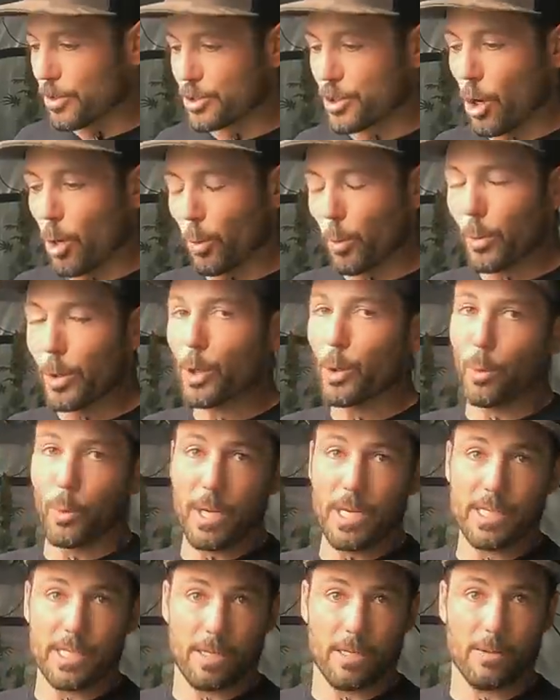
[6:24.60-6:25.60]
there's no
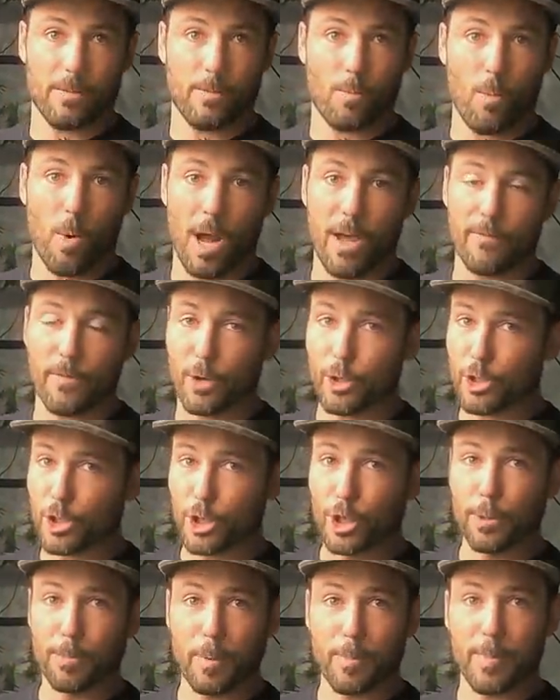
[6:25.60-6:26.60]
real reason why if you're
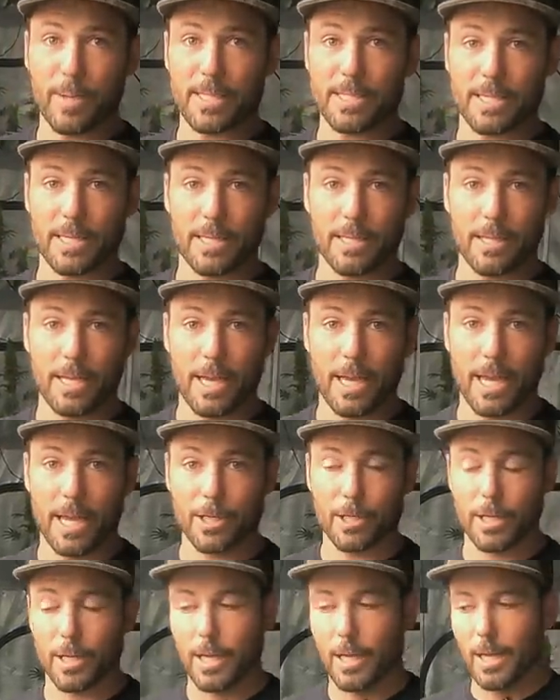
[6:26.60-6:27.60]
super busy
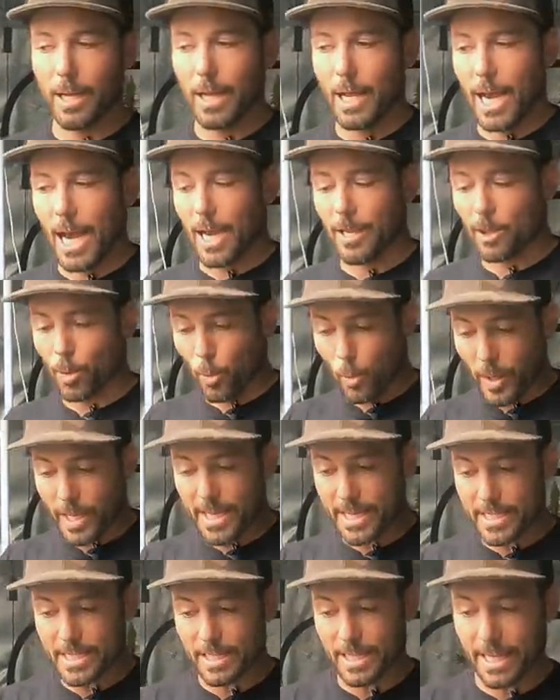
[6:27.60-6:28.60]
and, and the
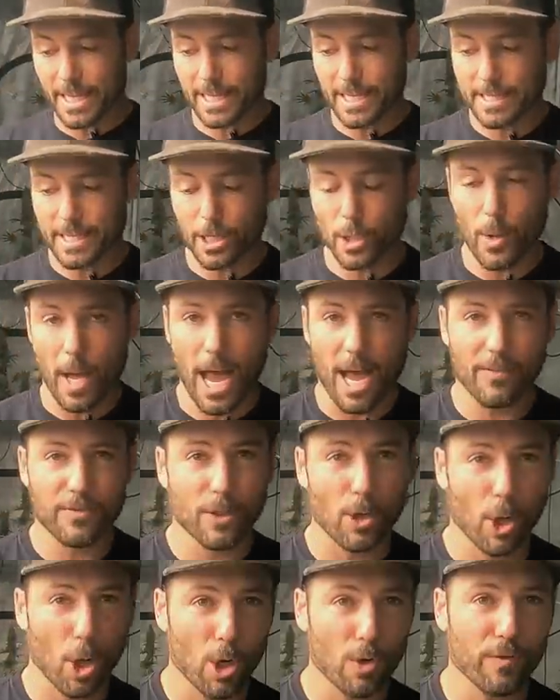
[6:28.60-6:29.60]
weakest link is that you
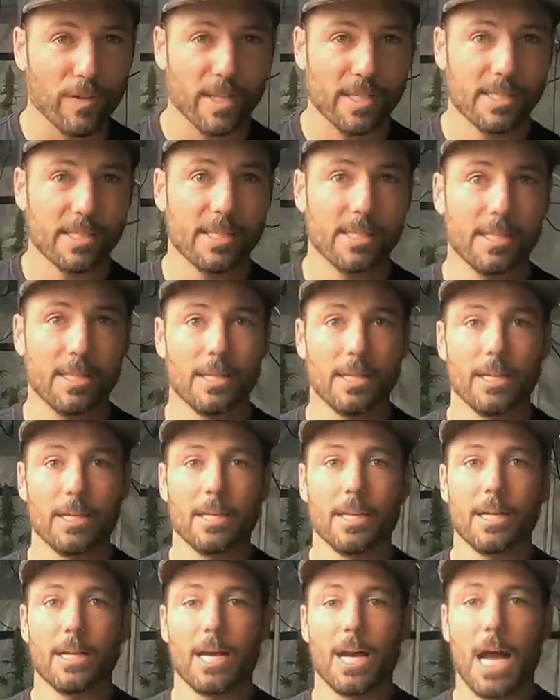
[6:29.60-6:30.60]
have to harvest,
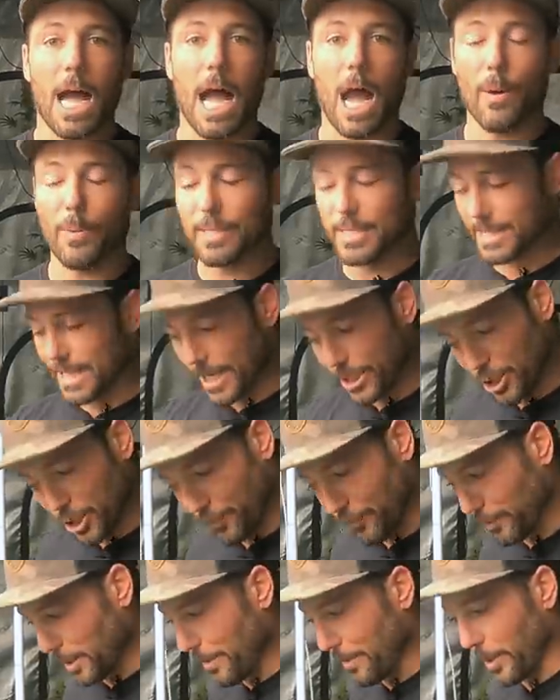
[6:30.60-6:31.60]
I would say just
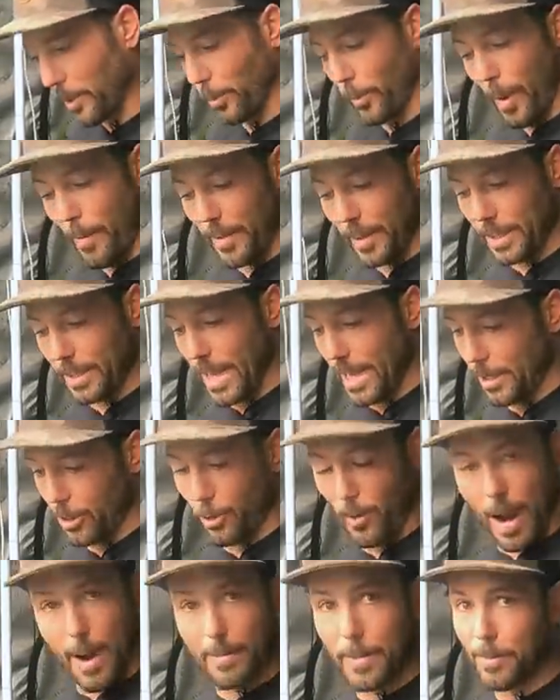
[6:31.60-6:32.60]
flip it, rip it. Like
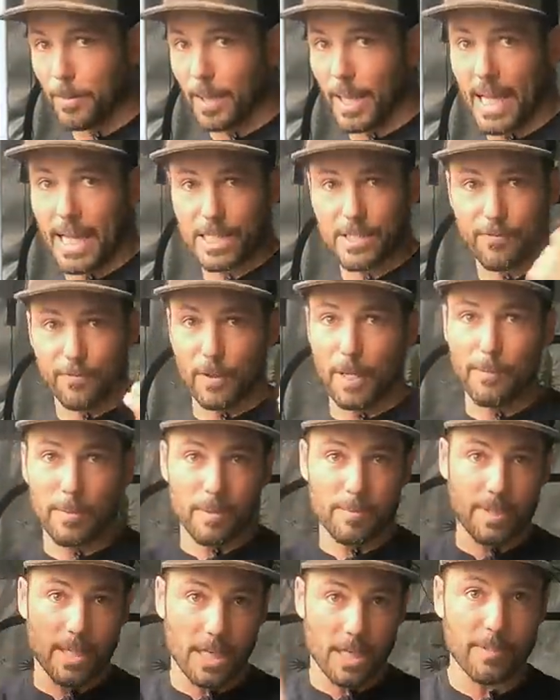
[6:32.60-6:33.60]
grab the plants, flip
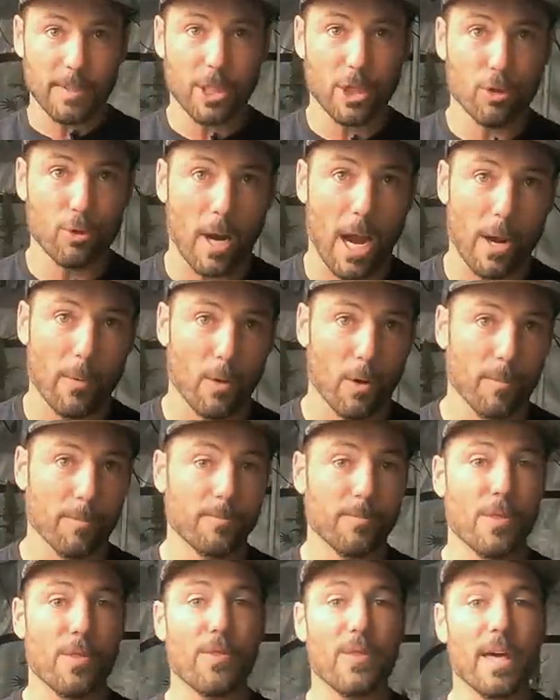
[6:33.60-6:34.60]
them, get them in the dry room.
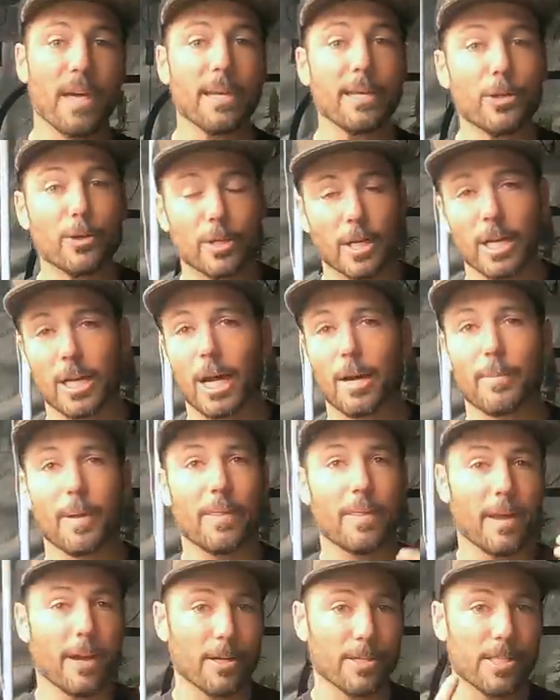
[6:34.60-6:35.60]
Then you can come
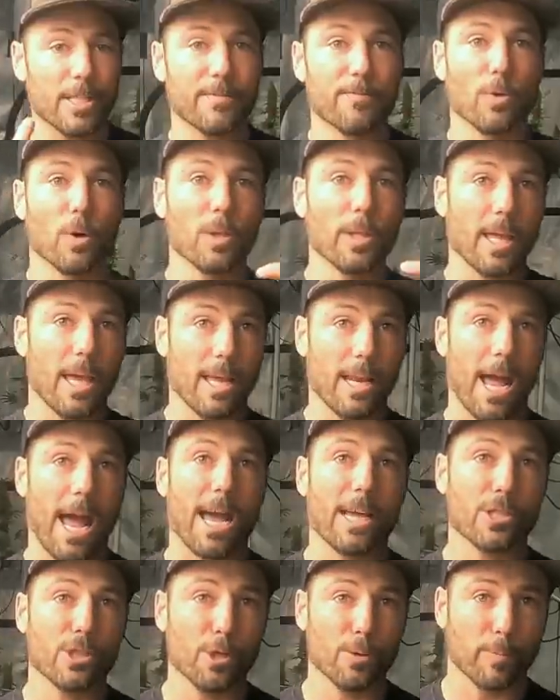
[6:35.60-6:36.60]
in there and defoliate
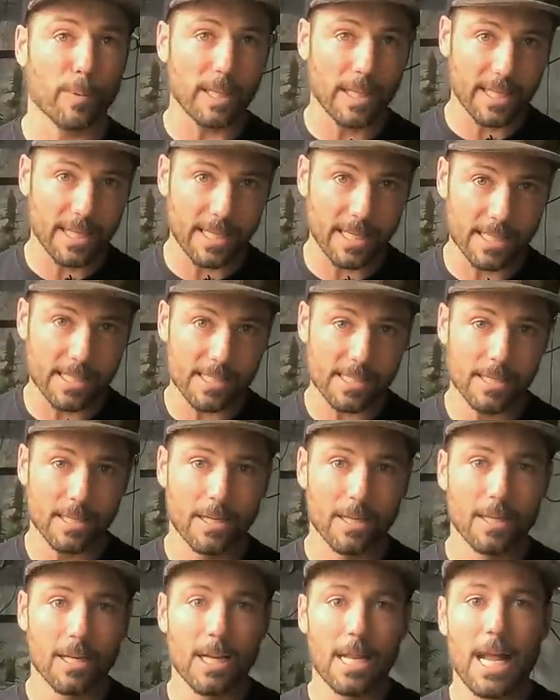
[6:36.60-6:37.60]
as you please
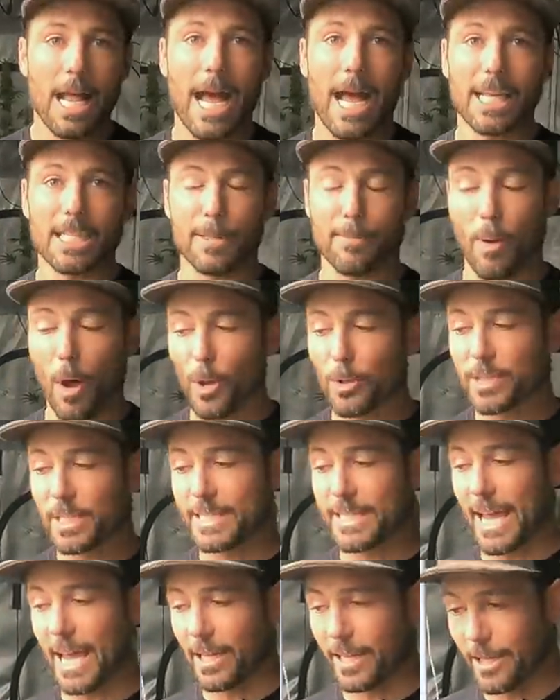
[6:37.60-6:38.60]
as opposed to
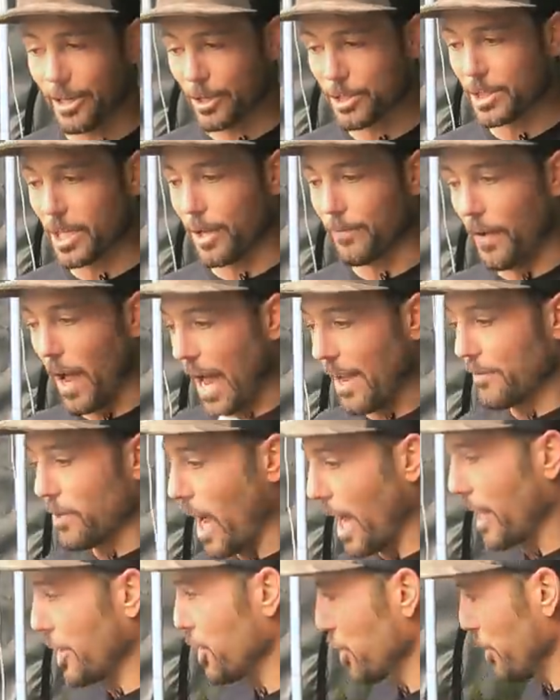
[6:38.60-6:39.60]
telling yourself, I've
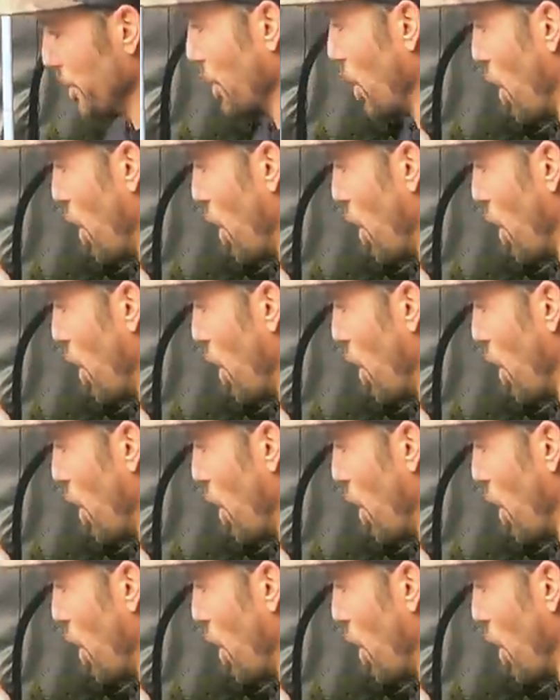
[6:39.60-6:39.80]
got to do